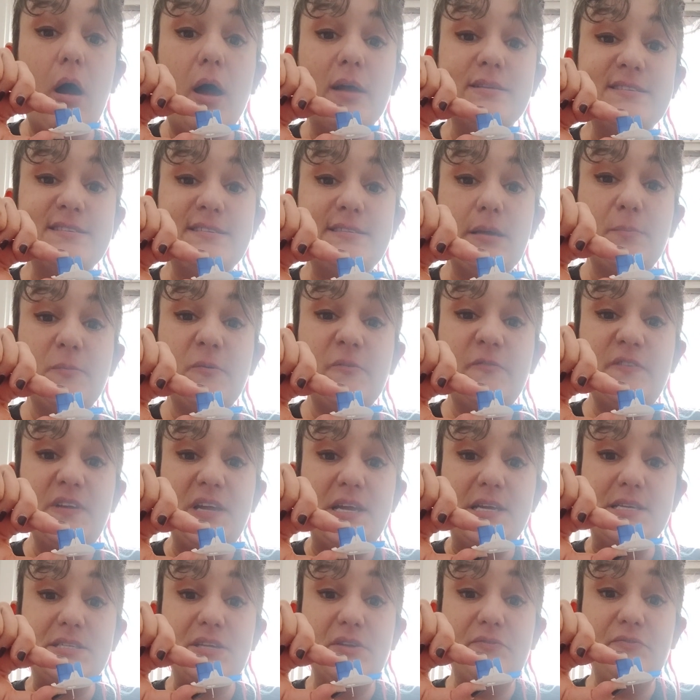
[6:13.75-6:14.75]
On some of
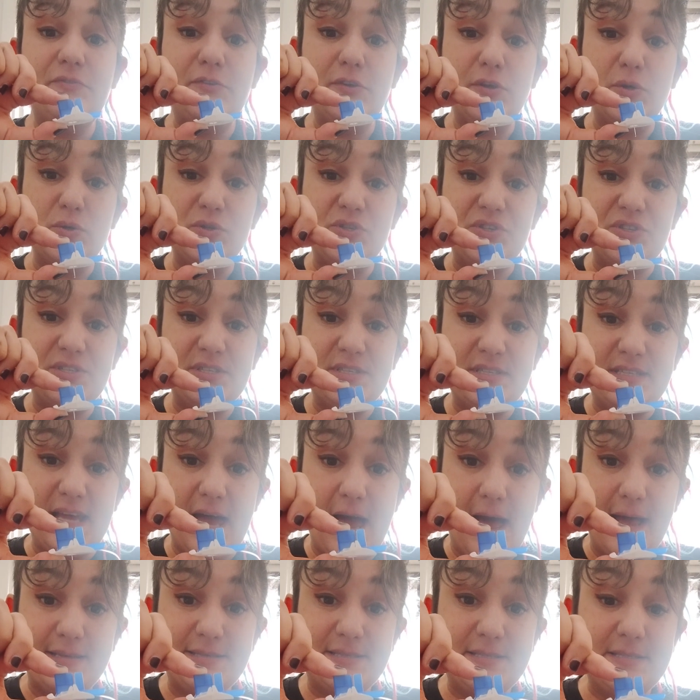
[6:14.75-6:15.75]
these infusion
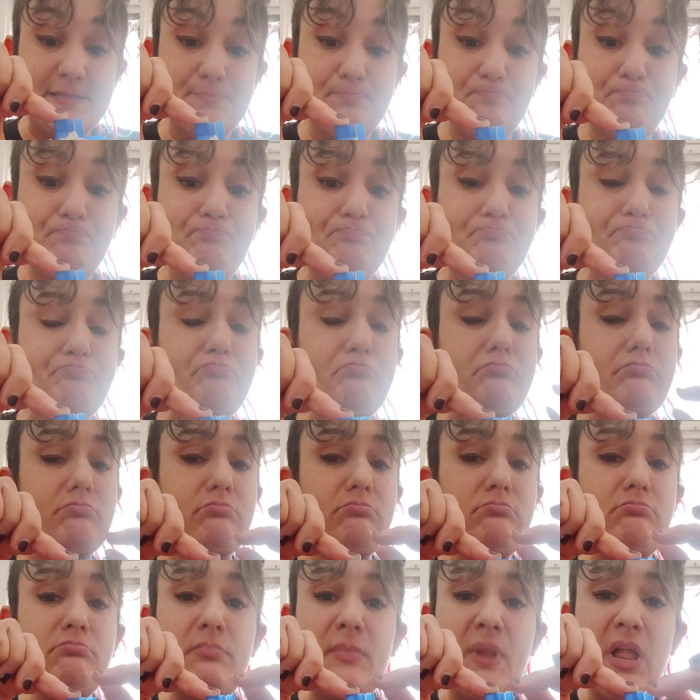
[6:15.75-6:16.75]
sets,
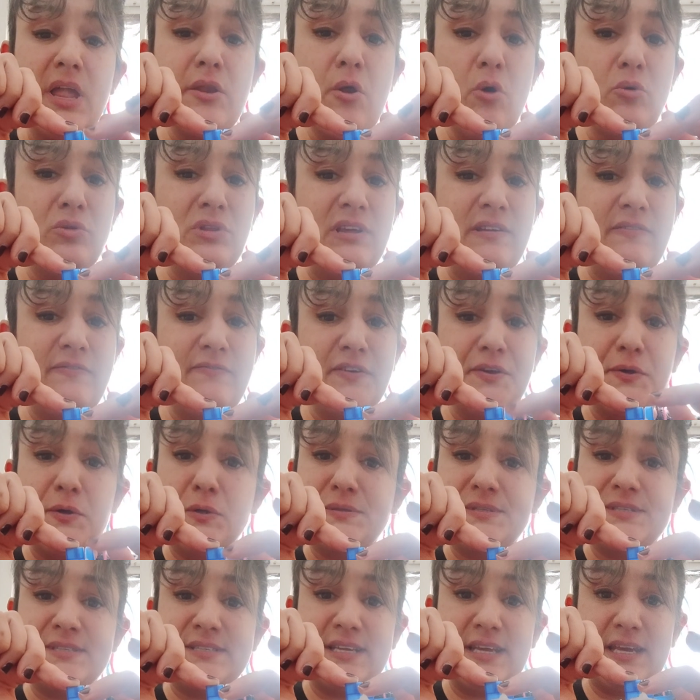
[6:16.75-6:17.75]
it only
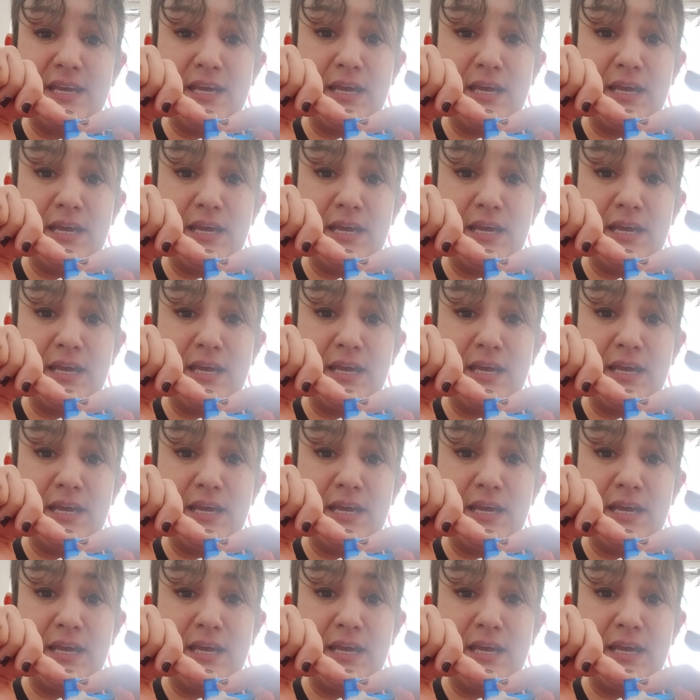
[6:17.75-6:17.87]
fills to